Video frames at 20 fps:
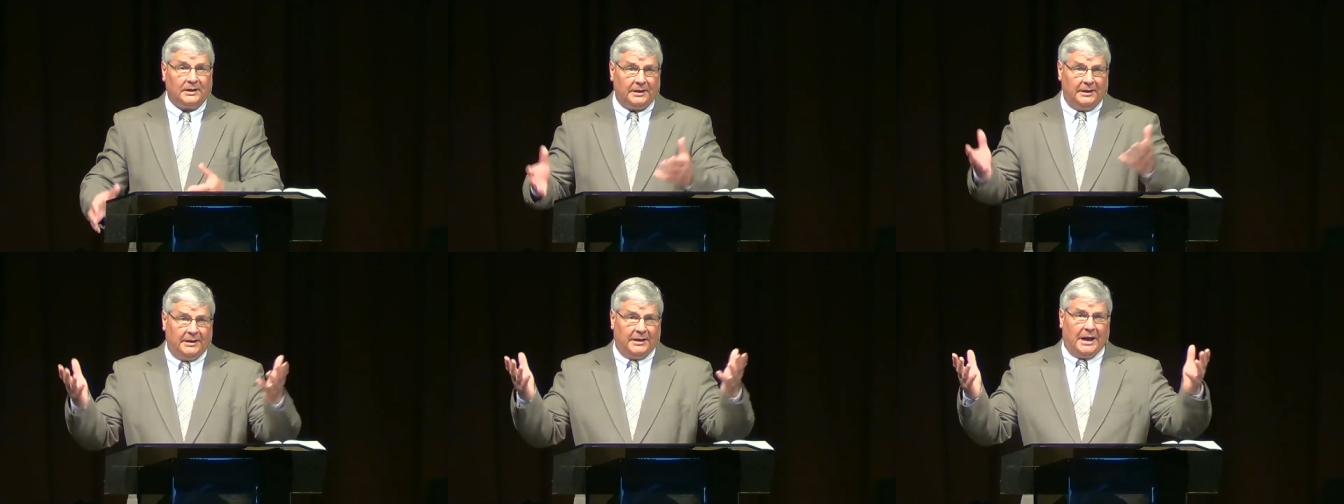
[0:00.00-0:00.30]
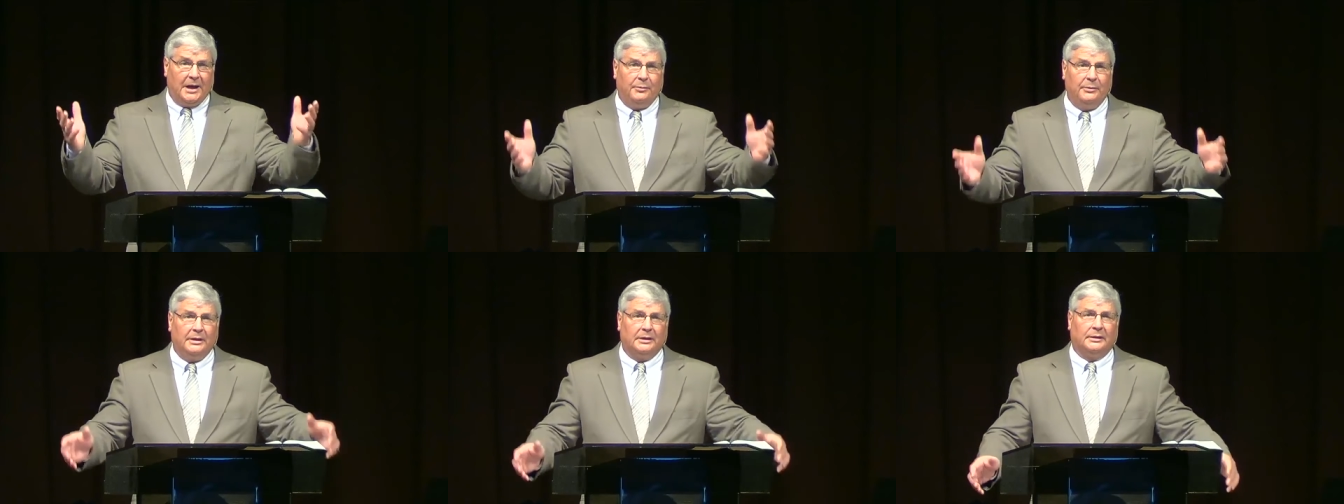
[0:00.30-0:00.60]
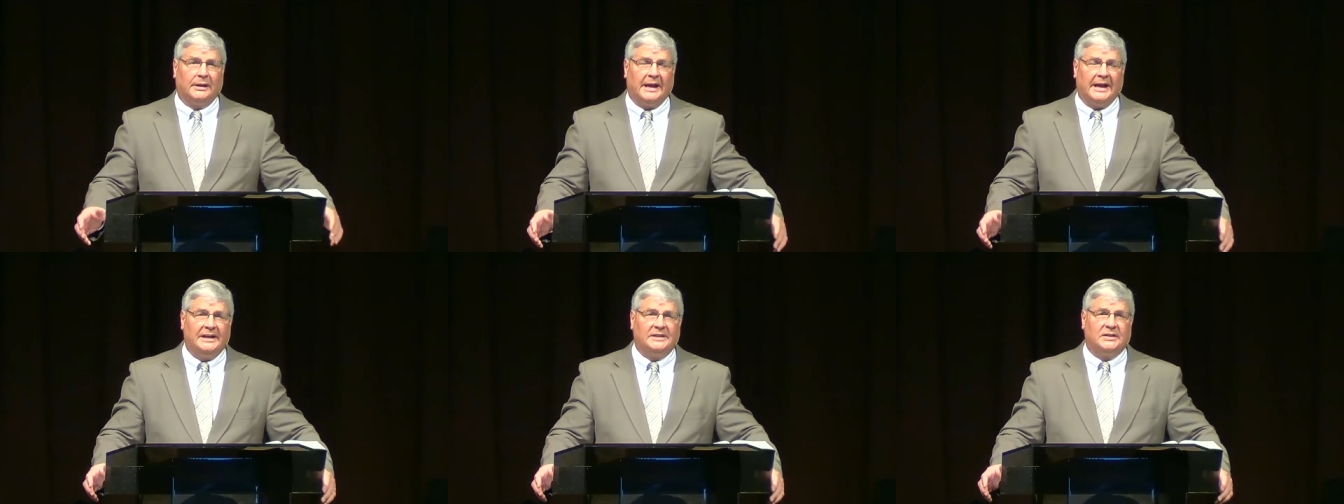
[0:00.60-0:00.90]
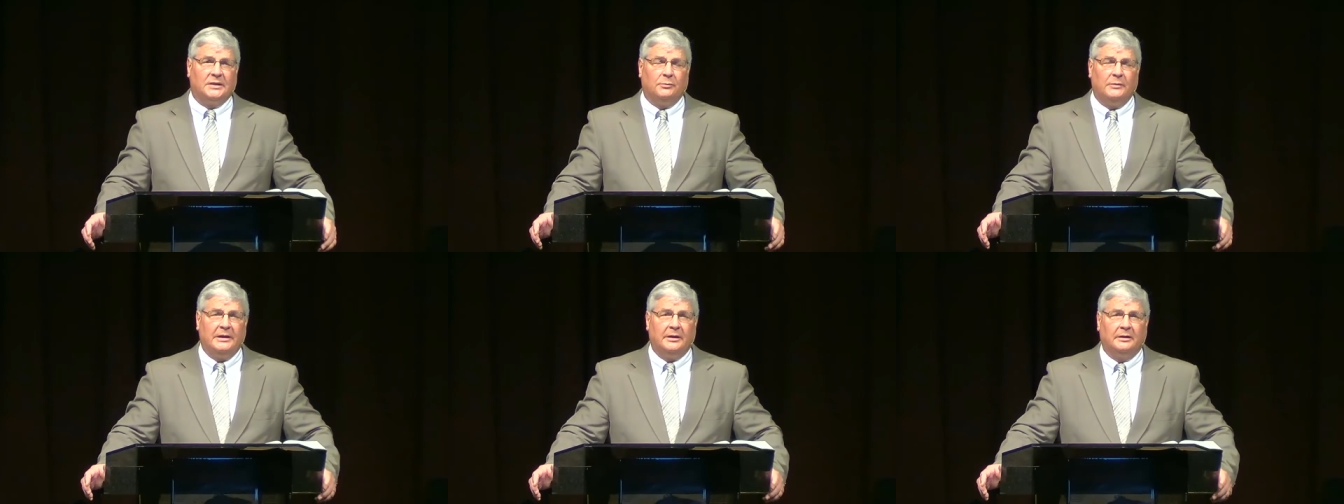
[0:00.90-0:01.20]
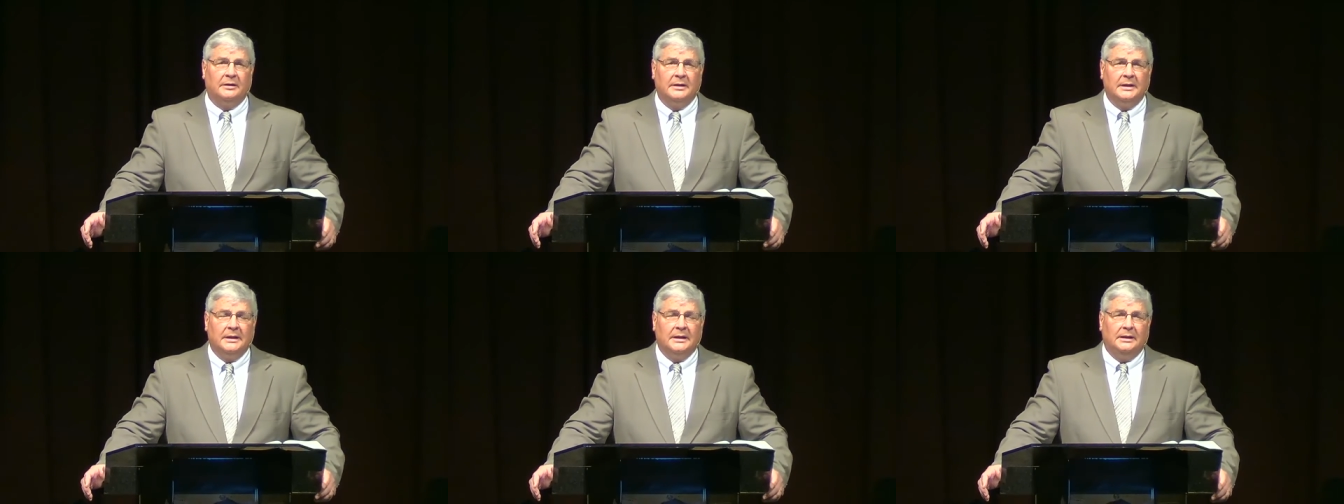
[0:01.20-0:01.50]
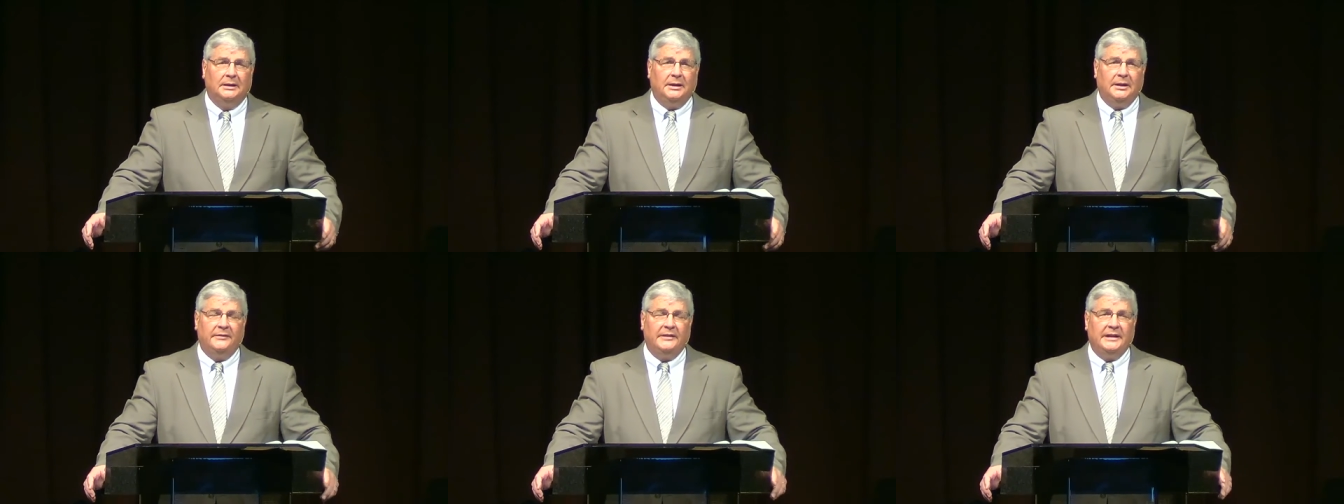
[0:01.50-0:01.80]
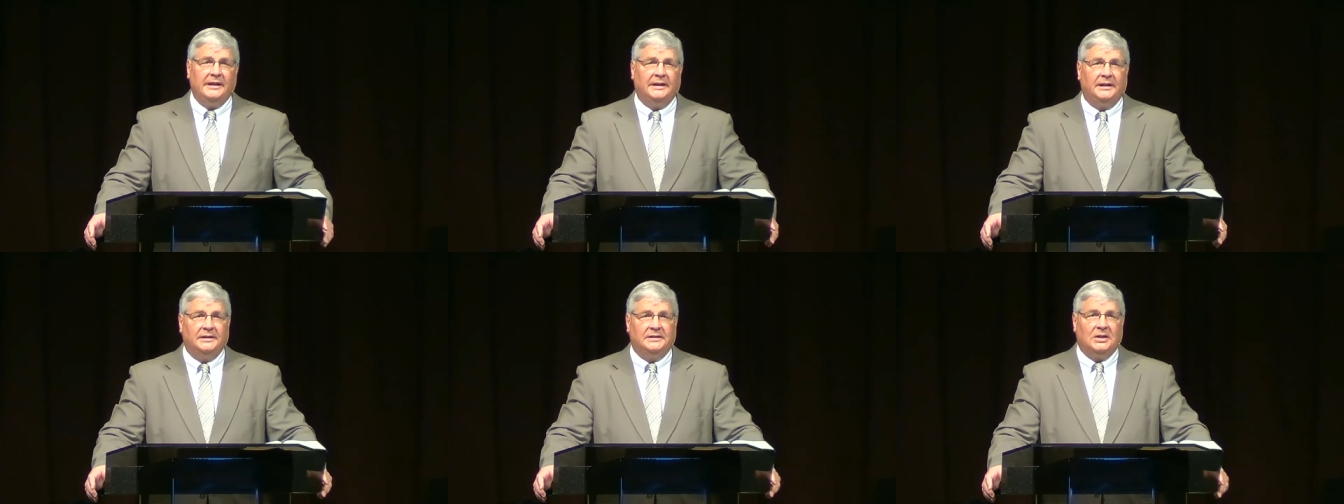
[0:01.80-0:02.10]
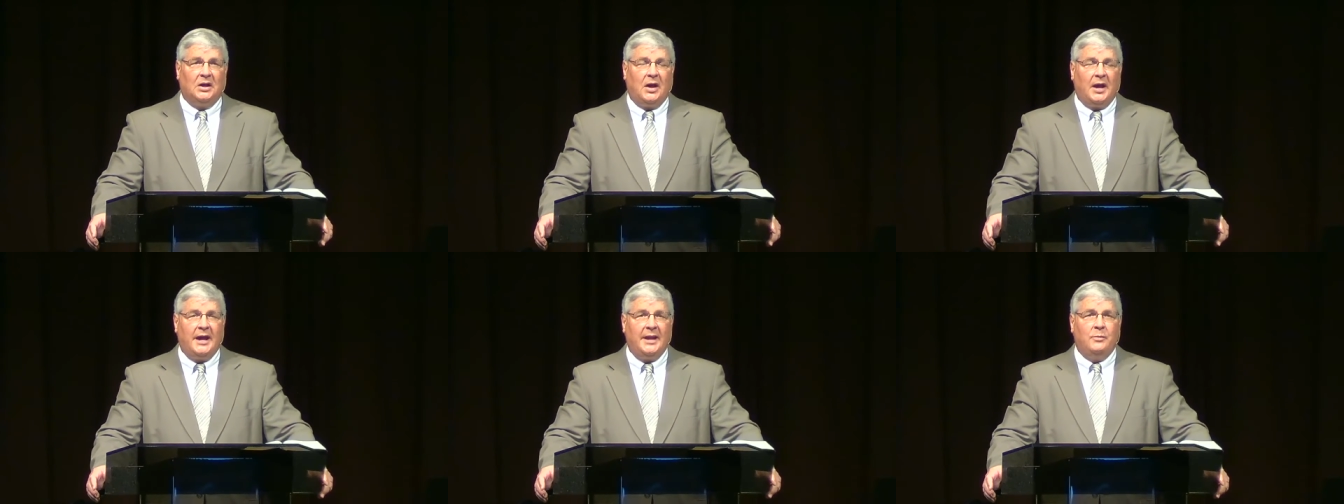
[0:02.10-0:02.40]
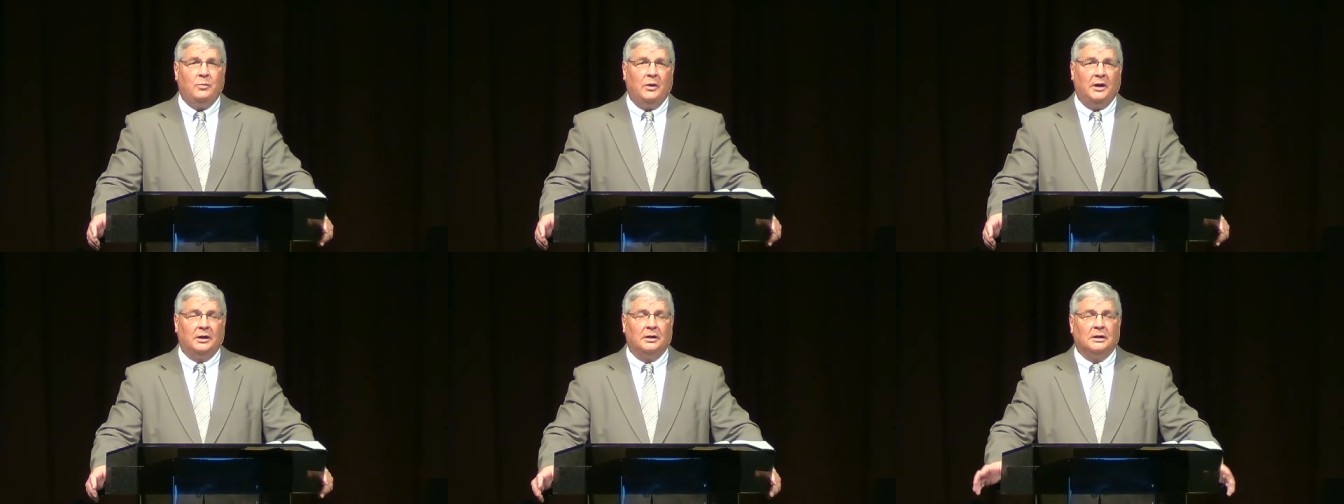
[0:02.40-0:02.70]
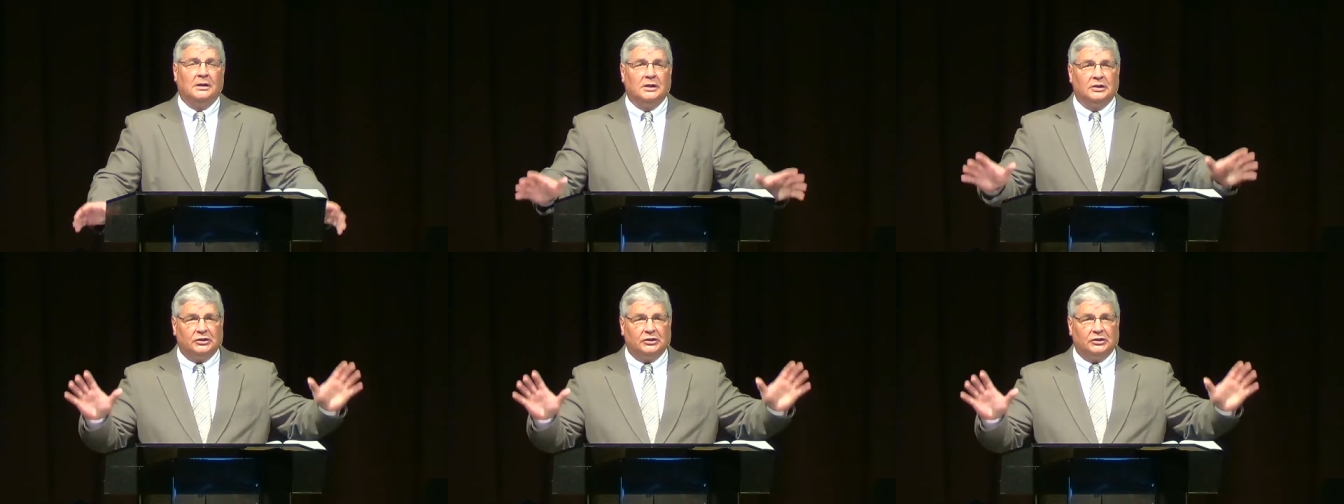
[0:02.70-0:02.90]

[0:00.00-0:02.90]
And I realize that we are living in a time where